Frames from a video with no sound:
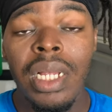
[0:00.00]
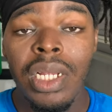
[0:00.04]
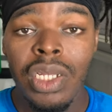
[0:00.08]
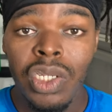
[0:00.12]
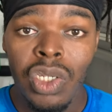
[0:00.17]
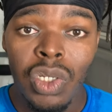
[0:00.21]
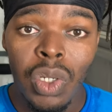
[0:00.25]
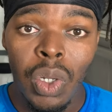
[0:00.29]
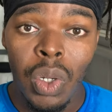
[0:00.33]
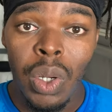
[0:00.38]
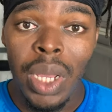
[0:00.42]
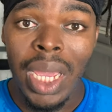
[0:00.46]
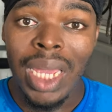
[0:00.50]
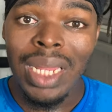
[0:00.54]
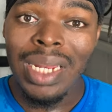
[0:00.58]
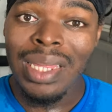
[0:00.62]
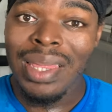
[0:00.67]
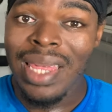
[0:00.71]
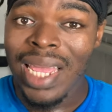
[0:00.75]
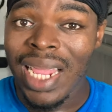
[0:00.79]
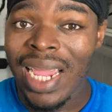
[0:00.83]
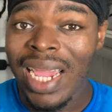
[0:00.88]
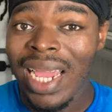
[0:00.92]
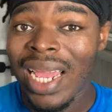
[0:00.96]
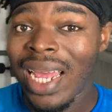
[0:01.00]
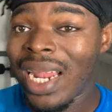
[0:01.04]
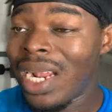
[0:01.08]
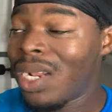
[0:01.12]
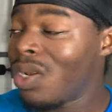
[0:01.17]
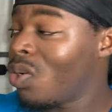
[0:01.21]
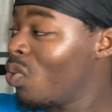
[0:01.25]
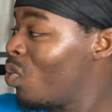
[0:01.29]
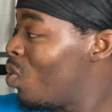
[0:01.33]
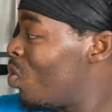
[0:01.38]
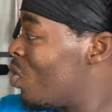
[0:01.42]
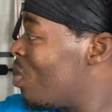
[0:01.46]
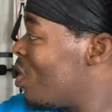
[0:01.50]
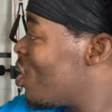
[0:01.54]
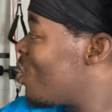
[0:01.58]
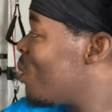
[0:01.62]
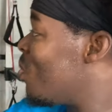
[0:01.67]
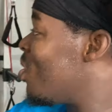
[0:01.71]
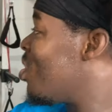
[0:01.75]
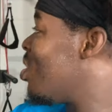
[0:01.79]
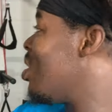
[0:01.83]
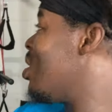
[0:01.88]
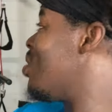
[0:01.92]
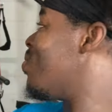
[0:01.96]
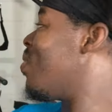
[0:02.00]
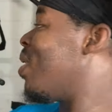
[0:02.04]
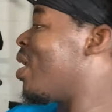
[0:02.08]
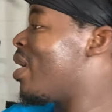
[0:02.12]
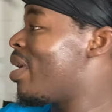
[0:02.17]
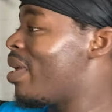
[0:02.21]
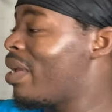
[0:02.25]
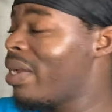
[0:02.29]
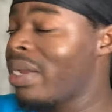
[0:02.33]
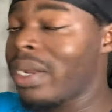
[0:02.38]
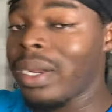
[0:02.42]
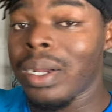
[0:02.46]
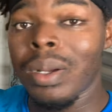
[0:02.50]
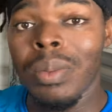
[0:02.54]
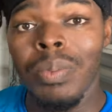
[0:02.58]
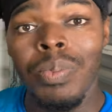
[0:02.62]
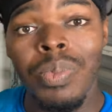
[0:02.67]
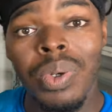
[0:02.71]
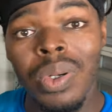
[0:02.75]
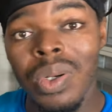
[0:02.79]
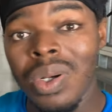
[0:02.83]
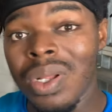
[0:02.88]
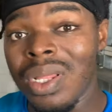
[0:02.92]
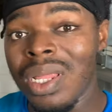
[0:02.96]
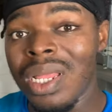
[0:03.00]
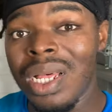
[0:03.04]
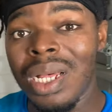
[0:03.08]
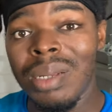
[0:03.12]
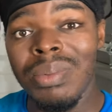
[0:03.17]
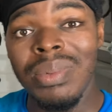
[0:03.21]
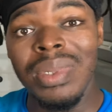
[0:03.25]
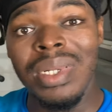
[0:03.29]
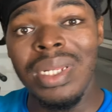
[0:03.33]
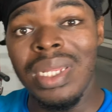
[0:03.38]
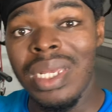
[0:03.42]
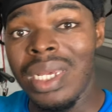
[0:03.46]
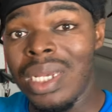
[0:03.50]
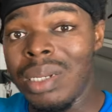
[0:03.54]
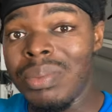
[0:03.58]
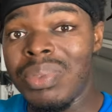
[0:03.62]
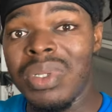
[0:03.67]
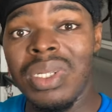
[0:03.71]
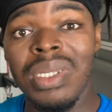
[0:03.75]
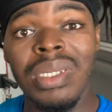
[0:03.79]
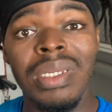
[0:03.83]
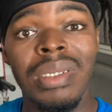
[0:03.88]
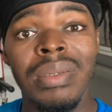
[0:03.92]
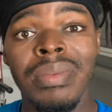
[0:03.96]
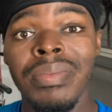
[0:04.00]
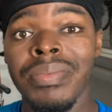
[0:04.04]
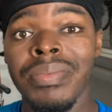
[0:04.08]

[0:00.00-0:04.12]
So anything I gotta do on this machine right here, pull up, dips,